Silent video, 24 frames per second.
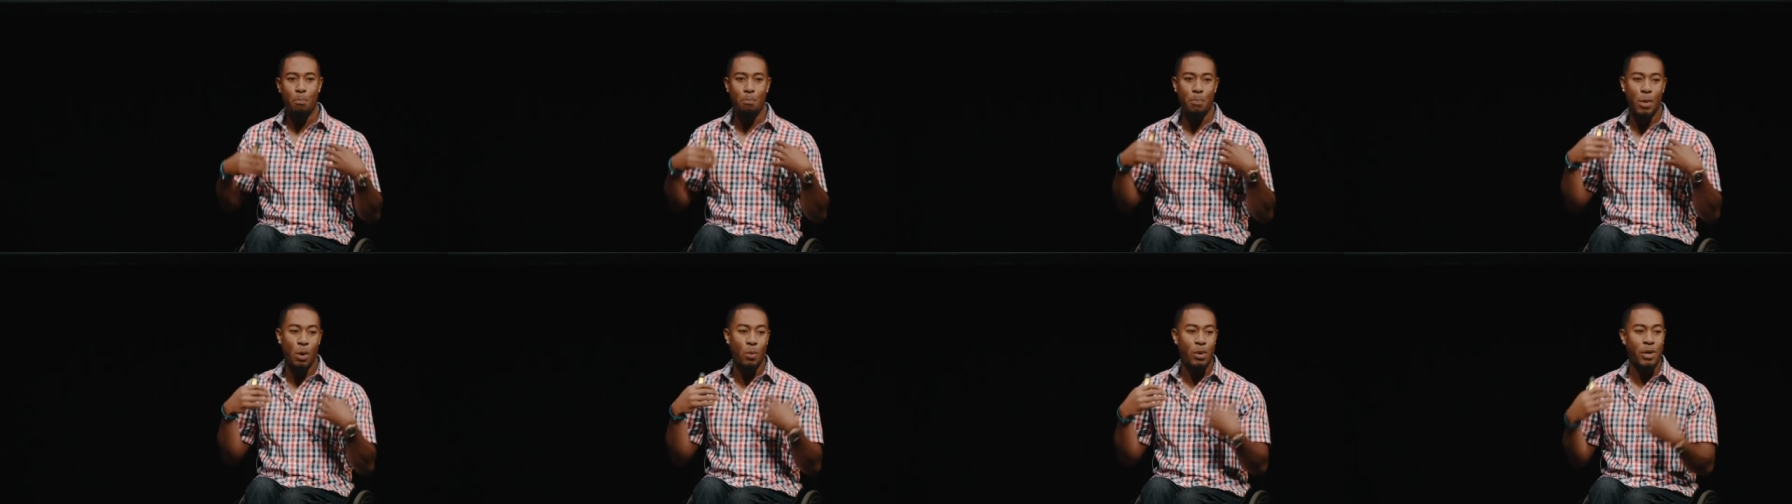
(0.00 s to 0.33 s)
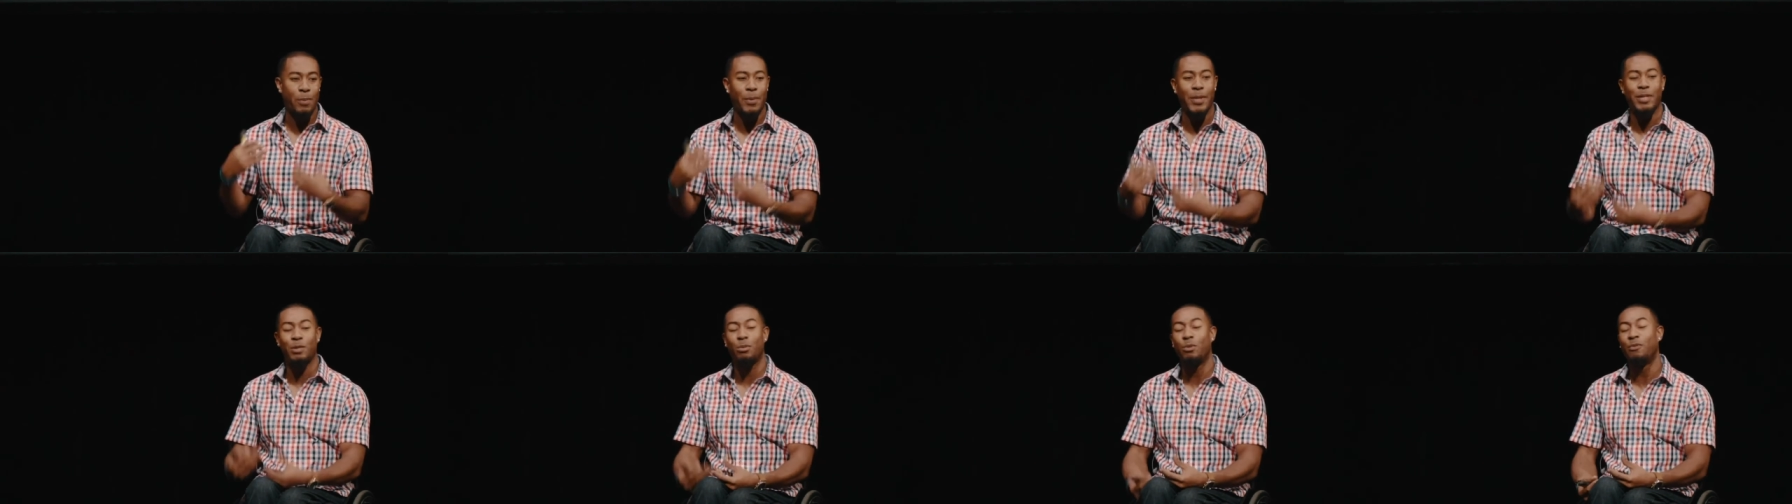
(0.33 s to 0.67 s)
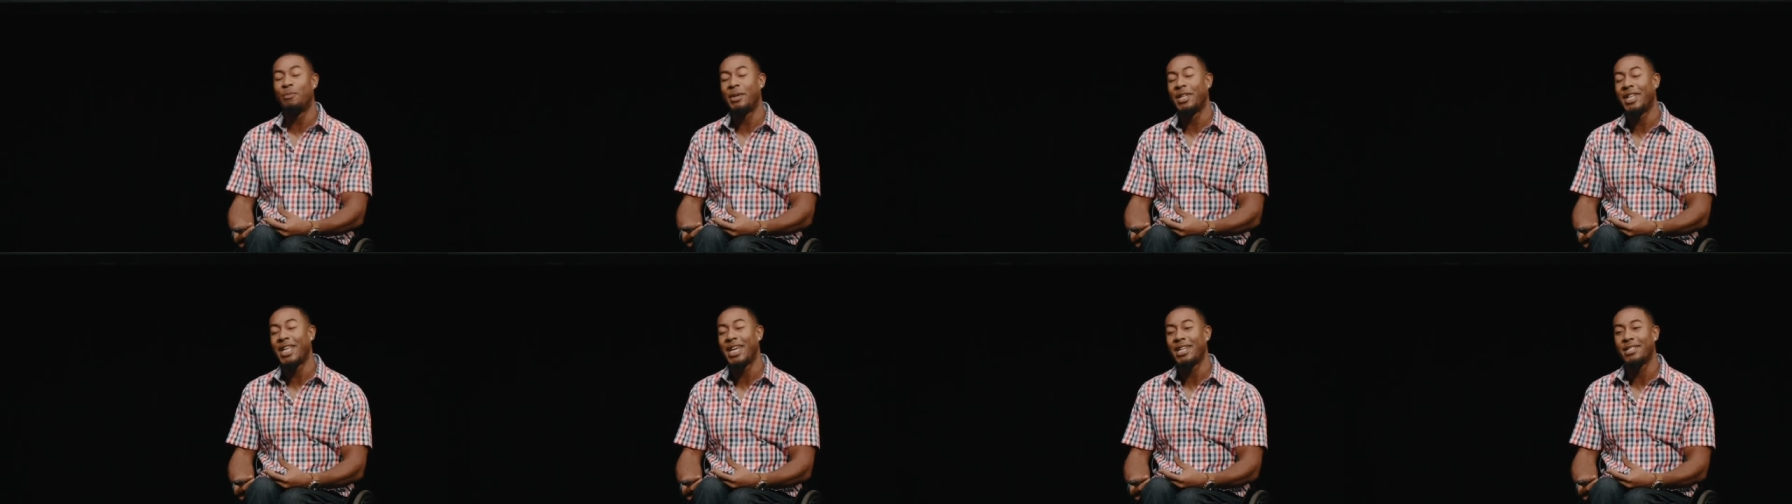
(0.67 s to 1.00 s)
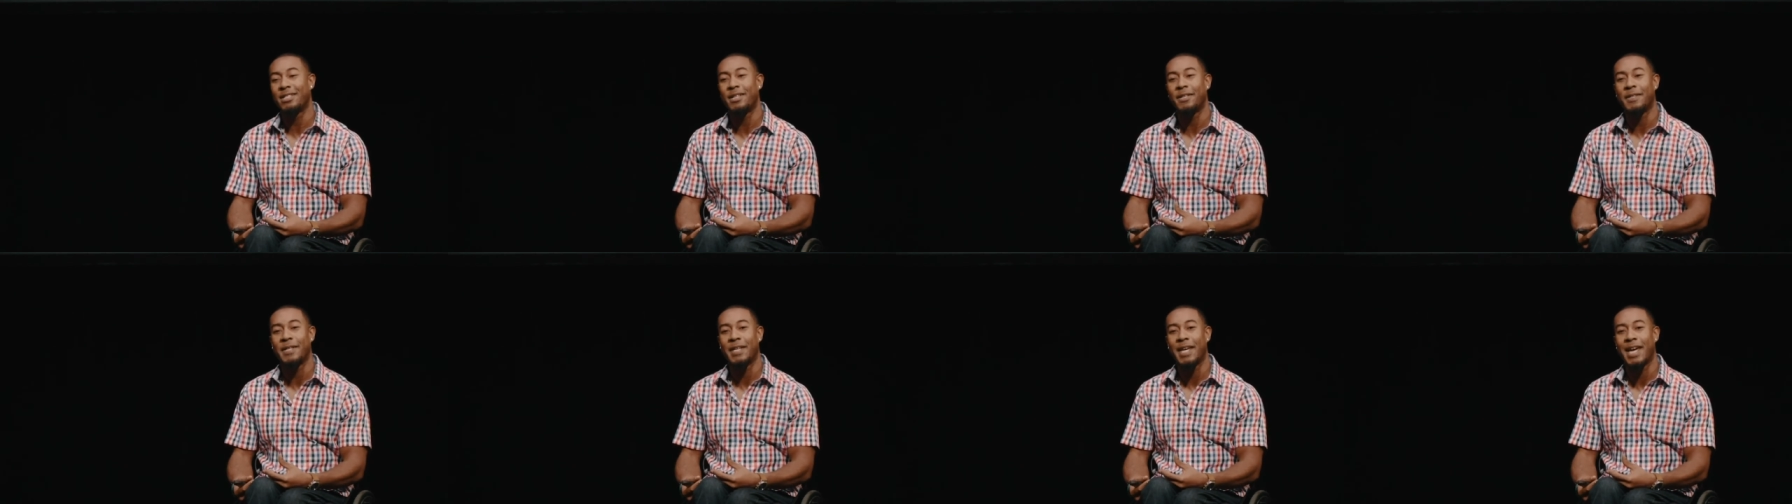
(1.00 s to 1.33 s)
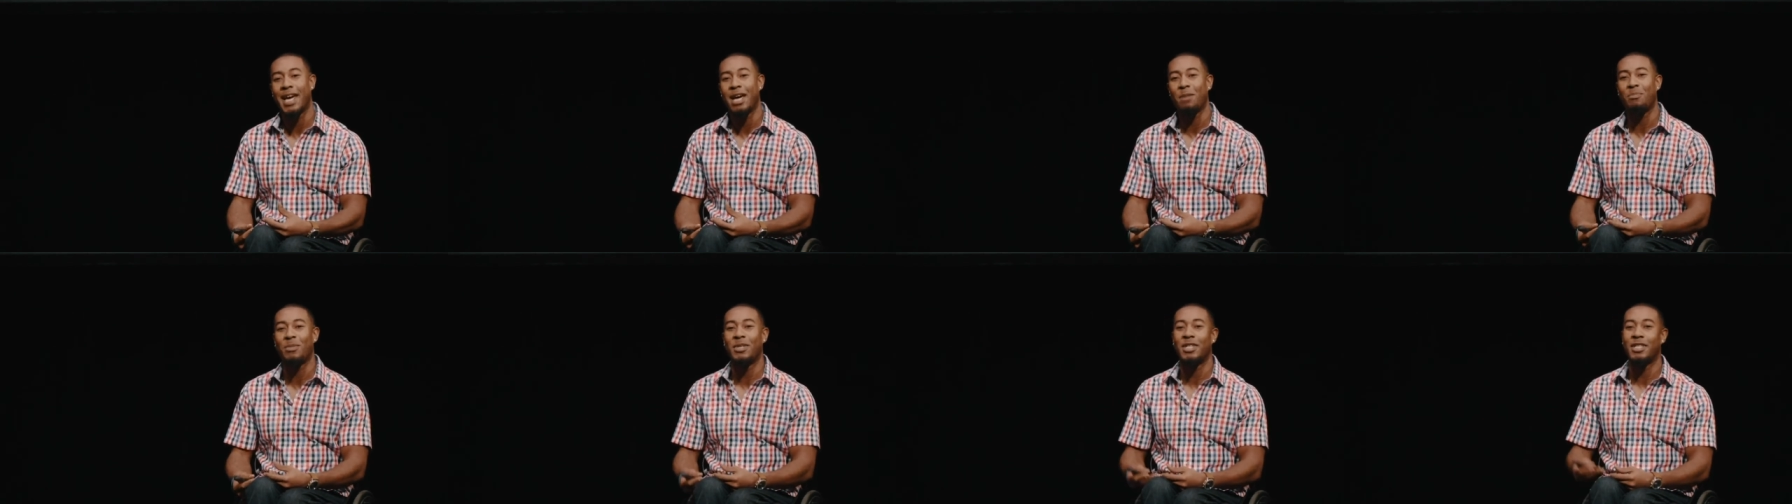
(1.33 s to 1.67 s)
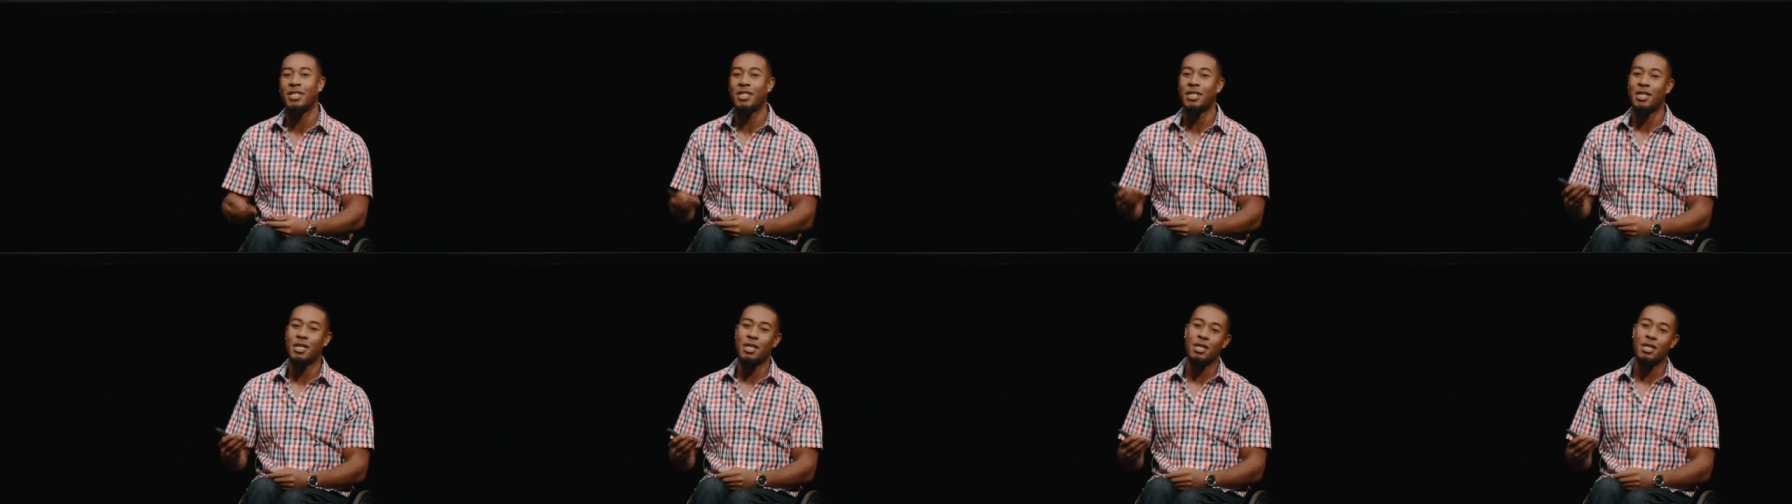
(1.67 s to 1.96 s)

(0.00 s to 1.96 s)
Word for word: but when I went to move my legs, nothing happened.